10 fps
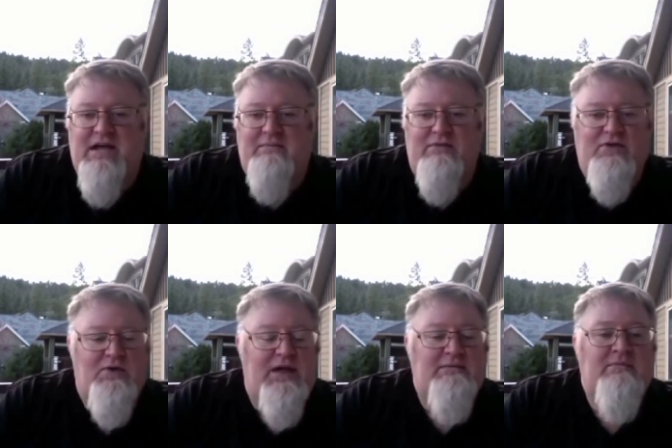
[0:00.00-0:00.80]
And
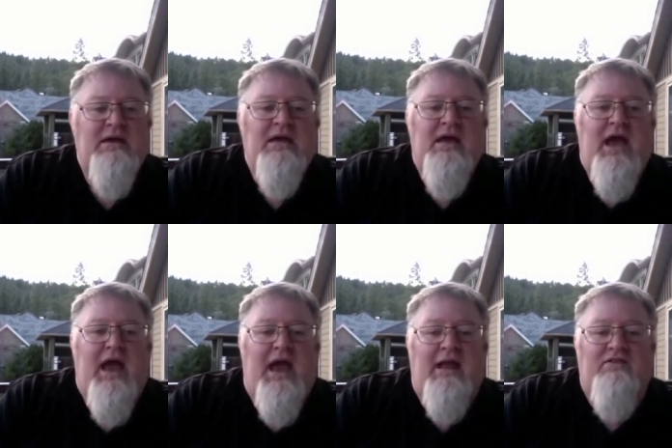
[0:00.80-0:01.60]
so I
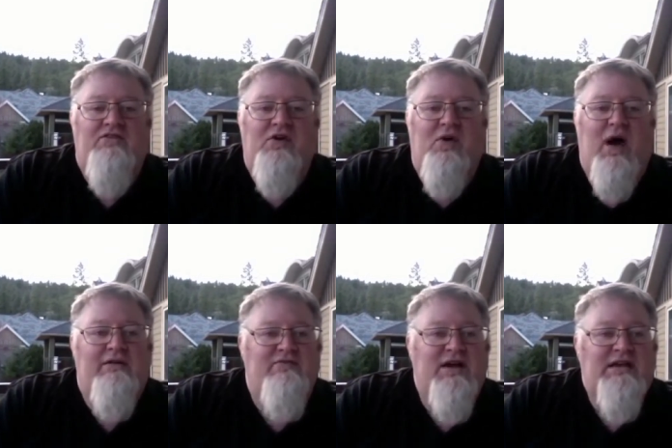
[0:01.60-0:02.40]
invite anyone who
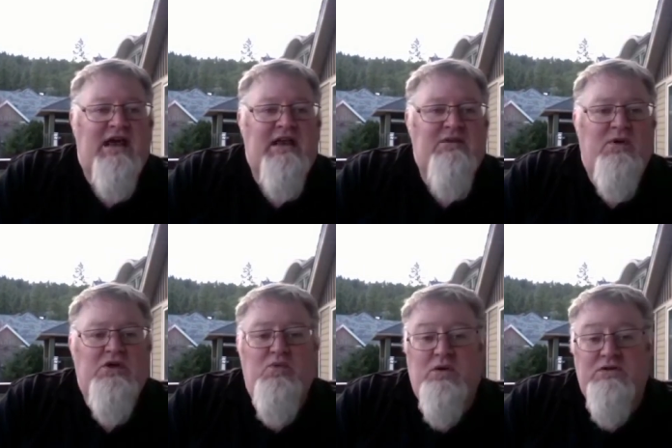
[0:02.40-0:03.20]
wants to join me on
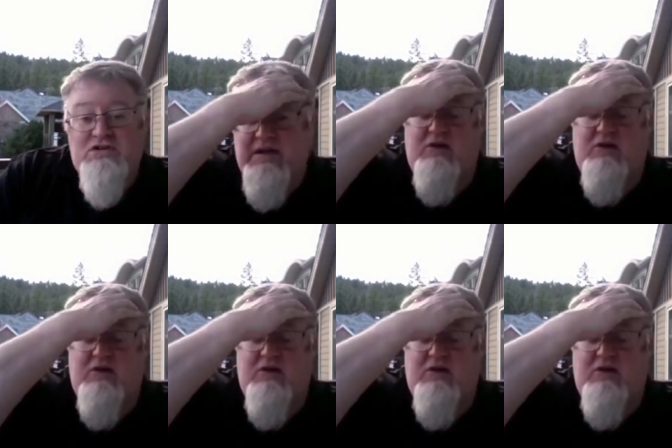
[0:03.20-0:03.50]
Thursday,